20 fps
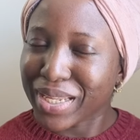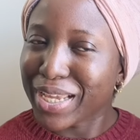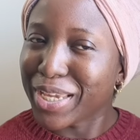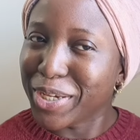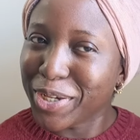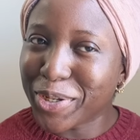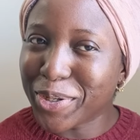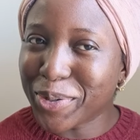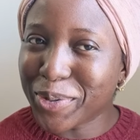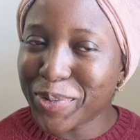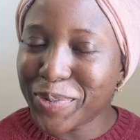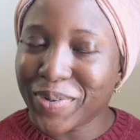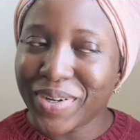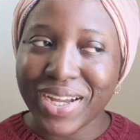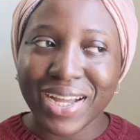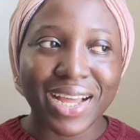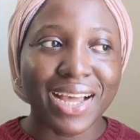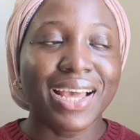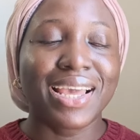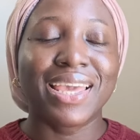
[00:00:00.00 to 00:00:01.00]
you know
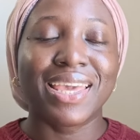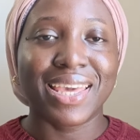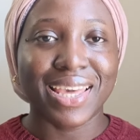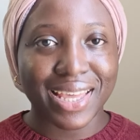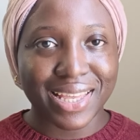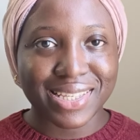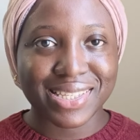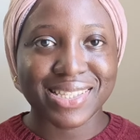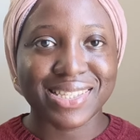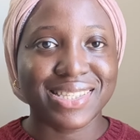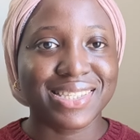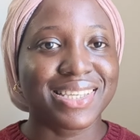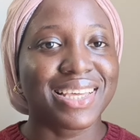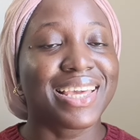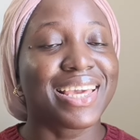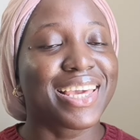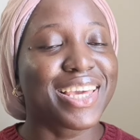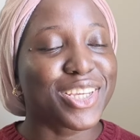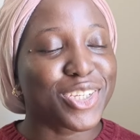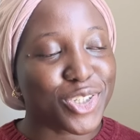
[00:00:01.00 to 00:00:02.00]
yes
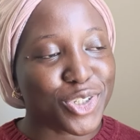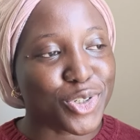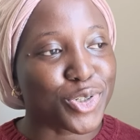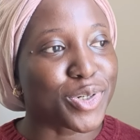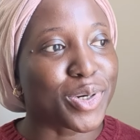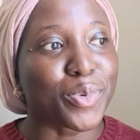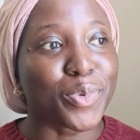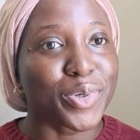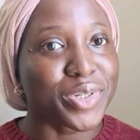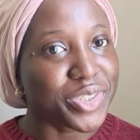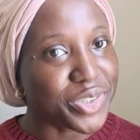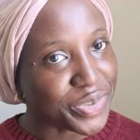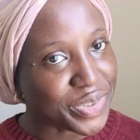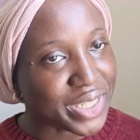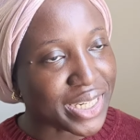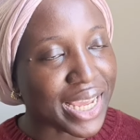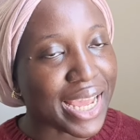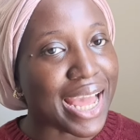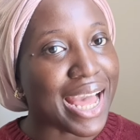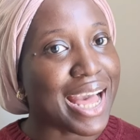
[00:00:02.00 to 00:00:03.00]
in case you are
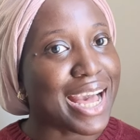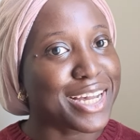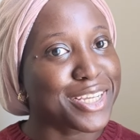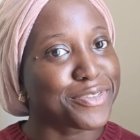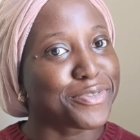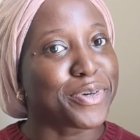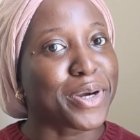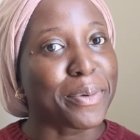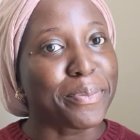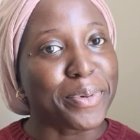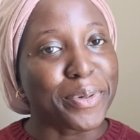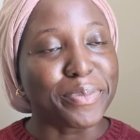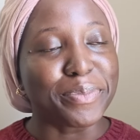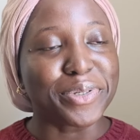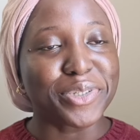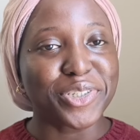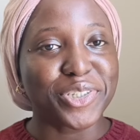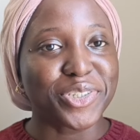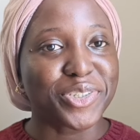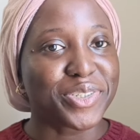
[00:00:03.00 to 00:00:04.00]
wondering i asked for
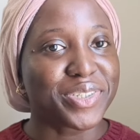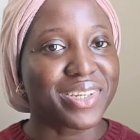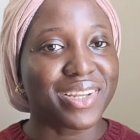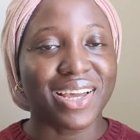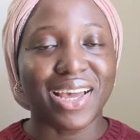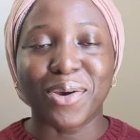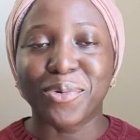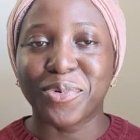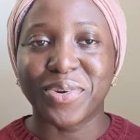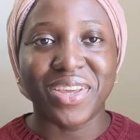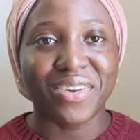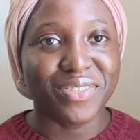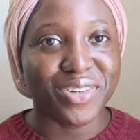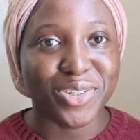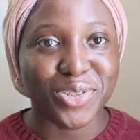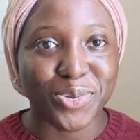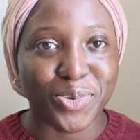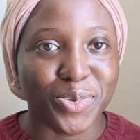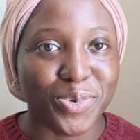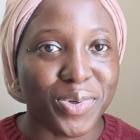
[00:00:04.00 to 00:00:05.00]
permission i would never
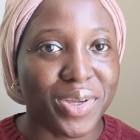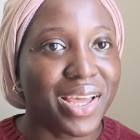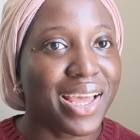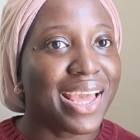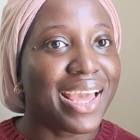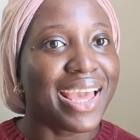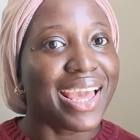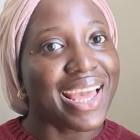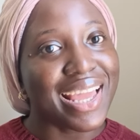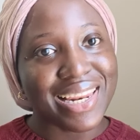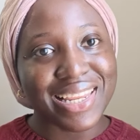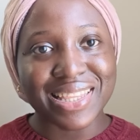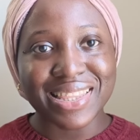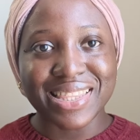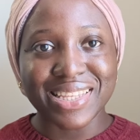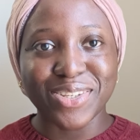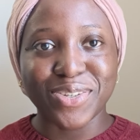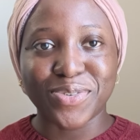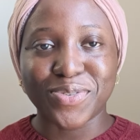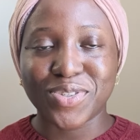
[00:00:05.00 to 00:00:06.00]
do
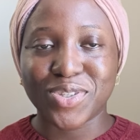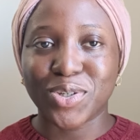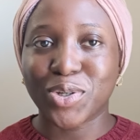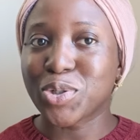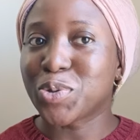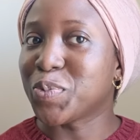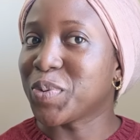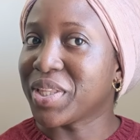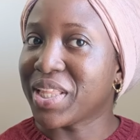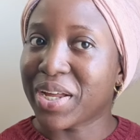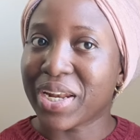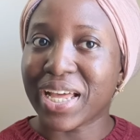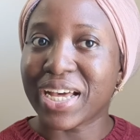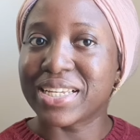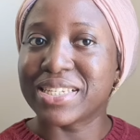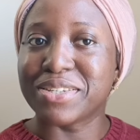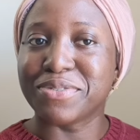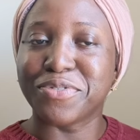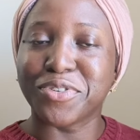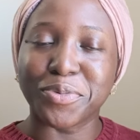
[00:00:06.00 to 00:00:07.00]
anything of such without
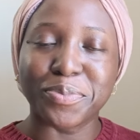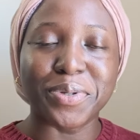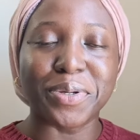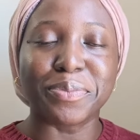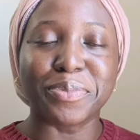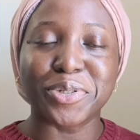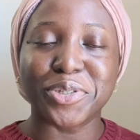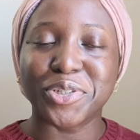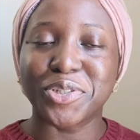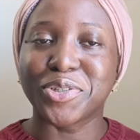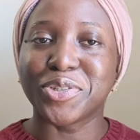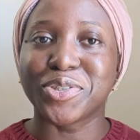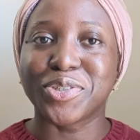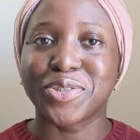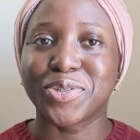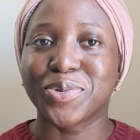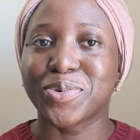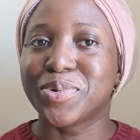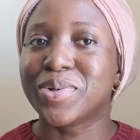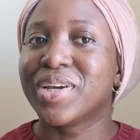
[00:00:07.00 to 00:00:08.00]
asking for permission
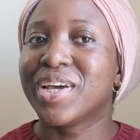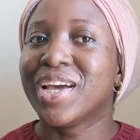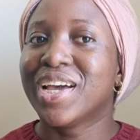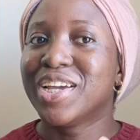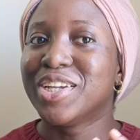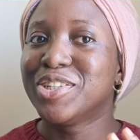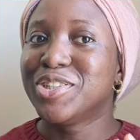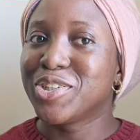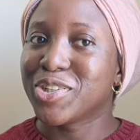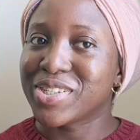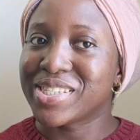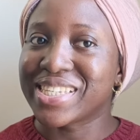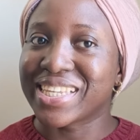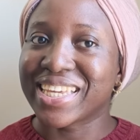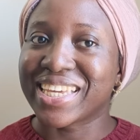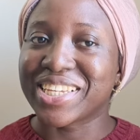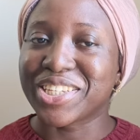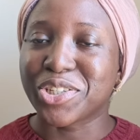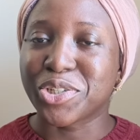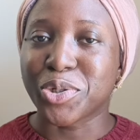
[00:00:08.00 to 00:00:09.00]
so just in
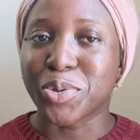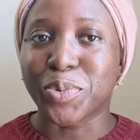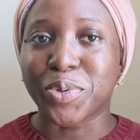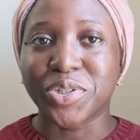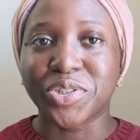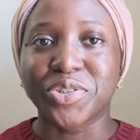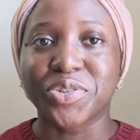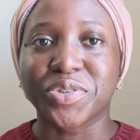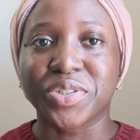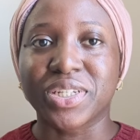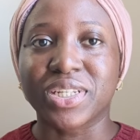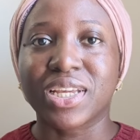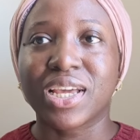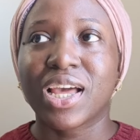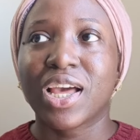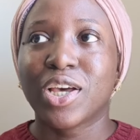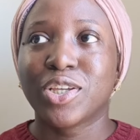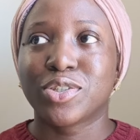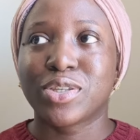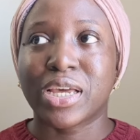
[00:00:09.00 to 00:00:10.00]
case you're wondering
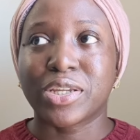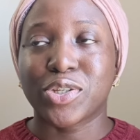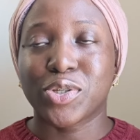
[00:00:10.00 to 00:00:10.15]
so i